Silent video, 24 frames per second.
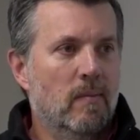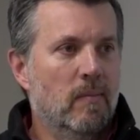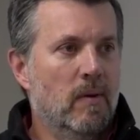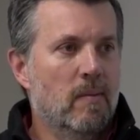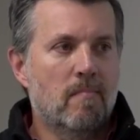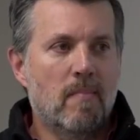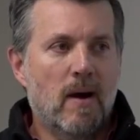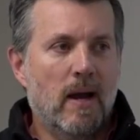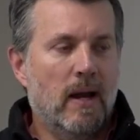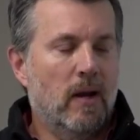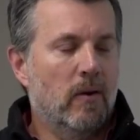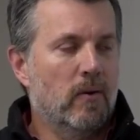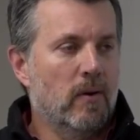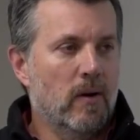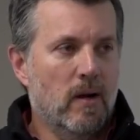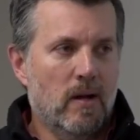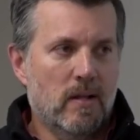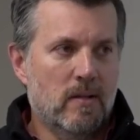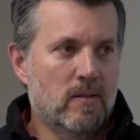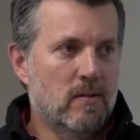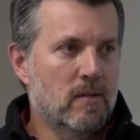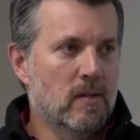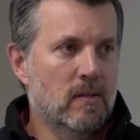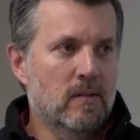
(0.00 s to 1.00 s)
I mean,
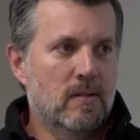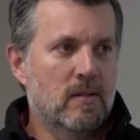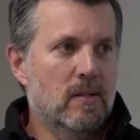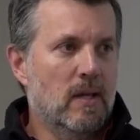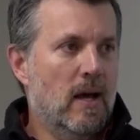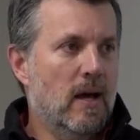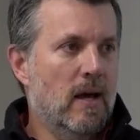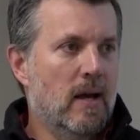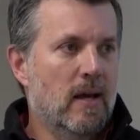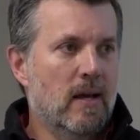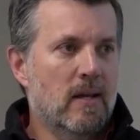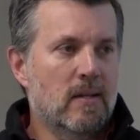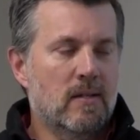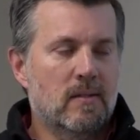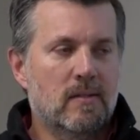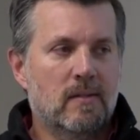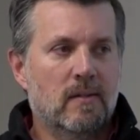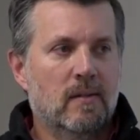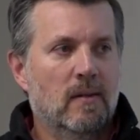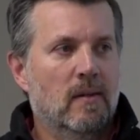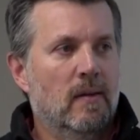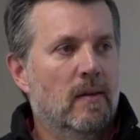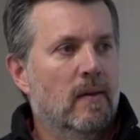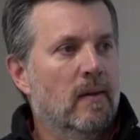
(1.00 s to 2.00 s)
microns in size,
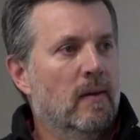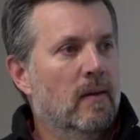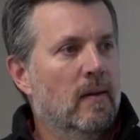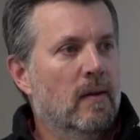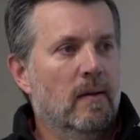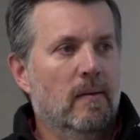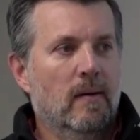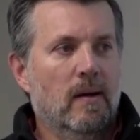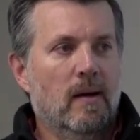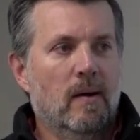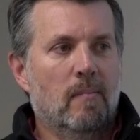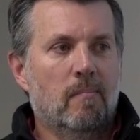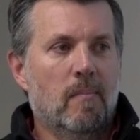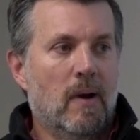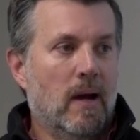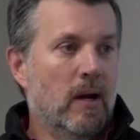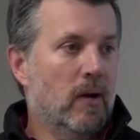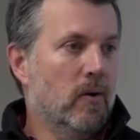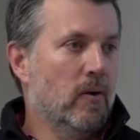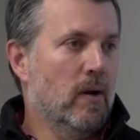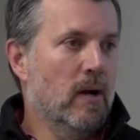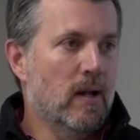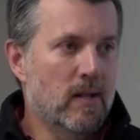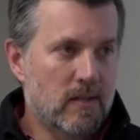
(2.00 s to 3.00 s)
uh,
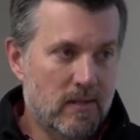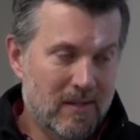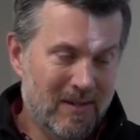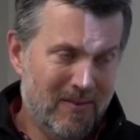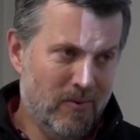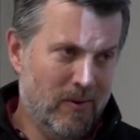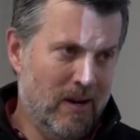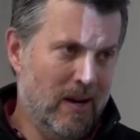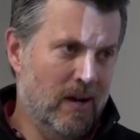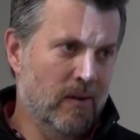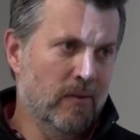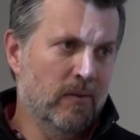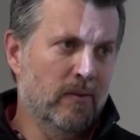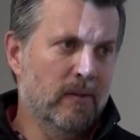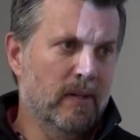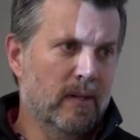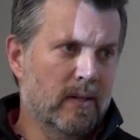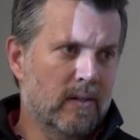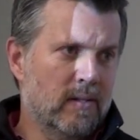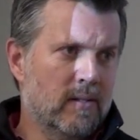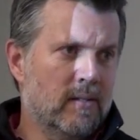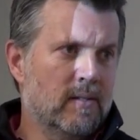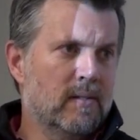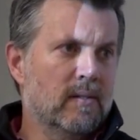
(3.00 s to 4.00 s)
microns in
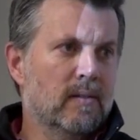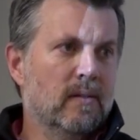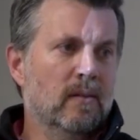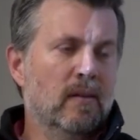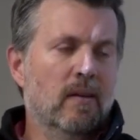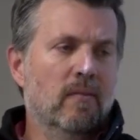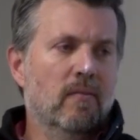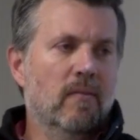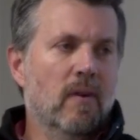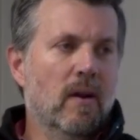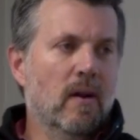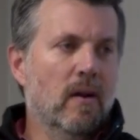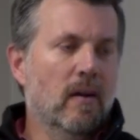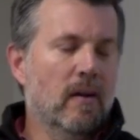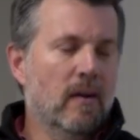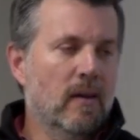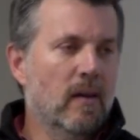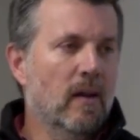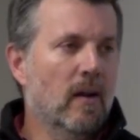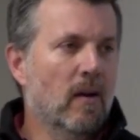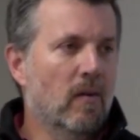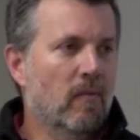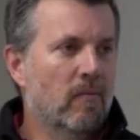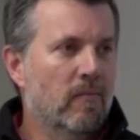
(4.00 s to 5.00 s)
roundness, and very,
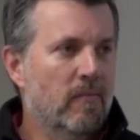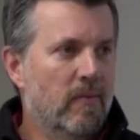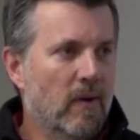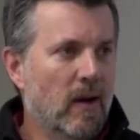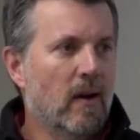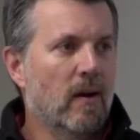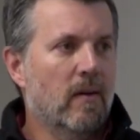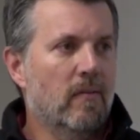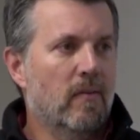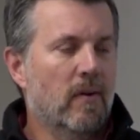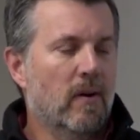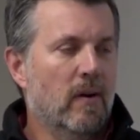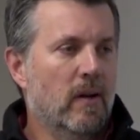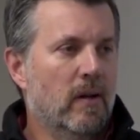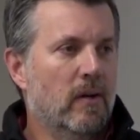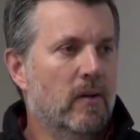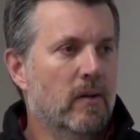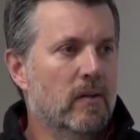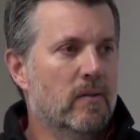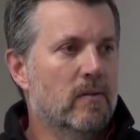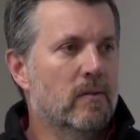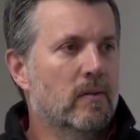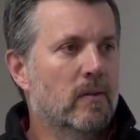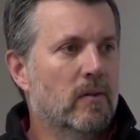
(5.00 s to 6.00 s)
you know, very, very
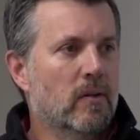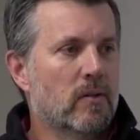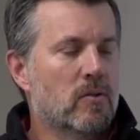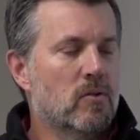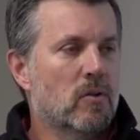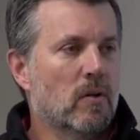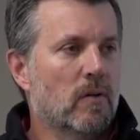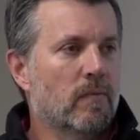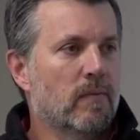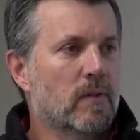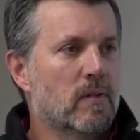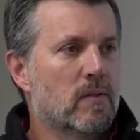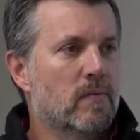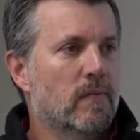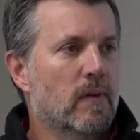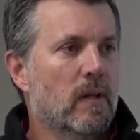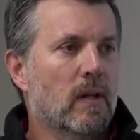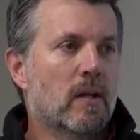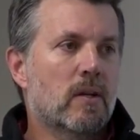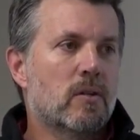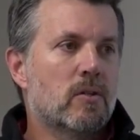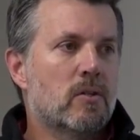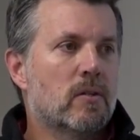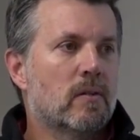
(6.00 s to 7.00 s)
good, good surface
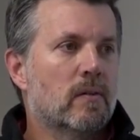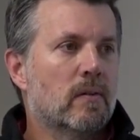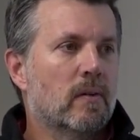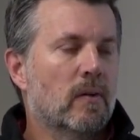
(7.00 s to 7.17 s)
finish